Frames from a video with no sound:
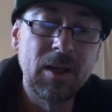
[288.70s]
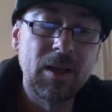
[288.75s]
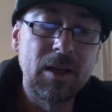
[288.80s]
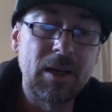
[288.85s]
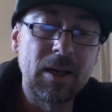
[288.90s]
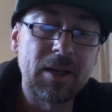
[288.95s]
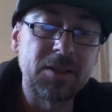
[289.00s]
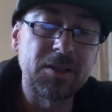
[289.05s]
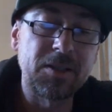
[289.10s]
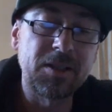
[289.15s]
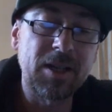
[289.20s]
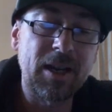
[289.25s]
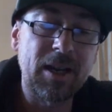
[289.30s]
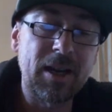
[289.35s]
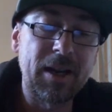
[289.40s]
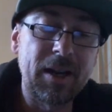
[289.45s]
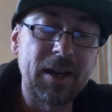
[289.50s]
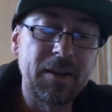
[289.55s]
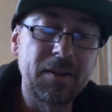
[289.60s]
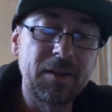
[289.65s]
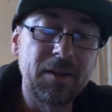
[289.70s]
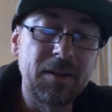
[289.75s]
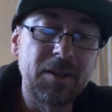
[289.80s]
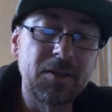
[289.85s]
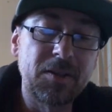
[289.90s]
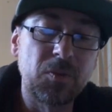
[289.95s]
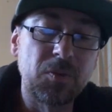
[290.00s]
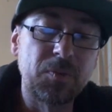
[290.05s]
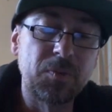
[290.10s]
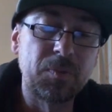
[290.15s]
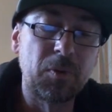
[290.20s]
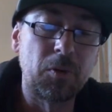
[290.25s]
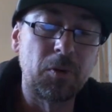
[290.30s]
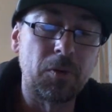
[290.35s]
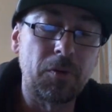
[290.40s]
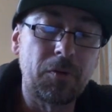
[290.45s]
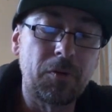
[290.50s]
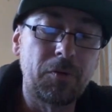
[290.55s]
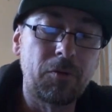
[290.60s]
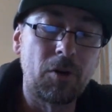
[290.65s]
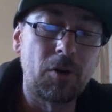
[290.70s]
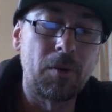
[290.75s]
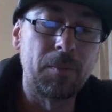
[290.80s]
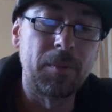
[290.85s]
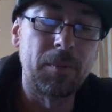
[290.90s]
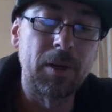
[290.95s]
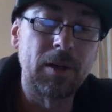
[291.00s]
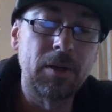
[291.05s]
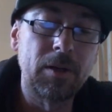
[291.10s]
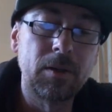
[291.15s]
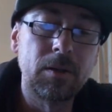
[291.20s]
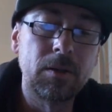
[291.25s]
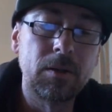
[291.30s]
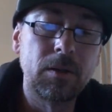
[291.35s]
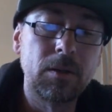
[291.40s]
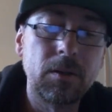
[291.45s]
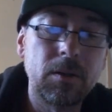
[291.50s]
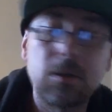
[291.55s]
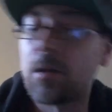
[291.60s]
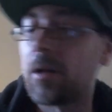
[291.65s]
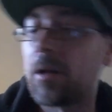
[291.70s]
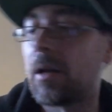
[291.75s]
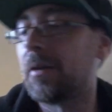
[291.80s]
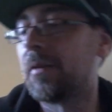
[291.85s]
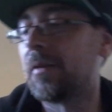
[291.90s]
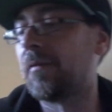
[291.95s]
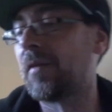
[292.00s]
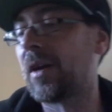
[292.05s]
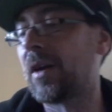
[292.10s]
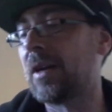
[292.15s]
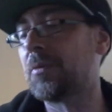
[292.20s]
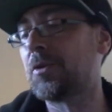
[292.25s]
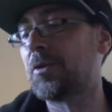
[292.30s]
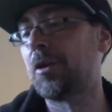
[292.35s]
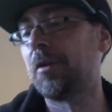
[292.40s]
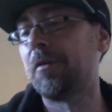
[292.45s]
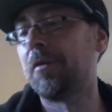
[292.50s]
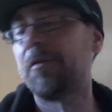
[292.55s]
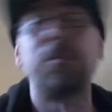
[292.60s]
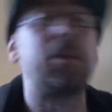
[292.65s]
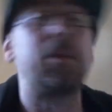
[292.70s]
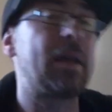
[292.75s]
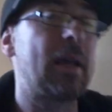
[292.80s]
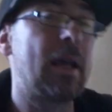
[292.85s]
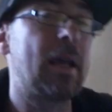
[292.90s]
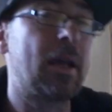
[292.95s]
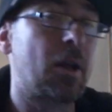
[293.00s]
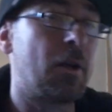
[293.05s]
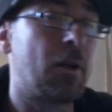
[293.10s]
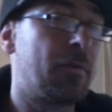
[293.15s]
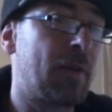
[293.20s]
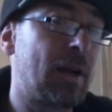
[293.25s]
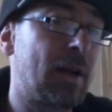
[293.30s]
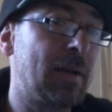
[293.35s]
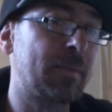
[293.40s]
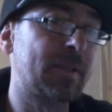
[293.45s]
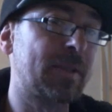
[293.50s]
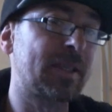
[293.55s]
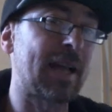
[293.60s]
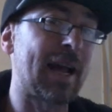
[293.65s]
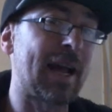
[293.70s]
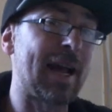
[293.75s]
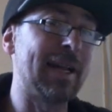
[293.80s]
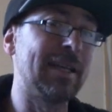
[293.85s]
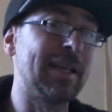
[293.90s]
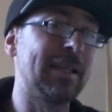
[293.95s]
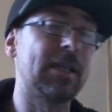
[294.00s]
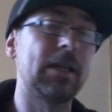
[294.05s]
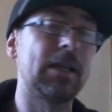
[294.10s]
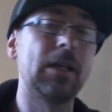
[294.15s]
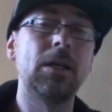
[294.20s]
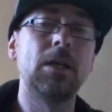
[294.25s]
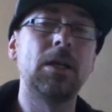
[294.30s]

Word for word: As I say, this was bought from the London Vape Show, from the Eco Vape stand.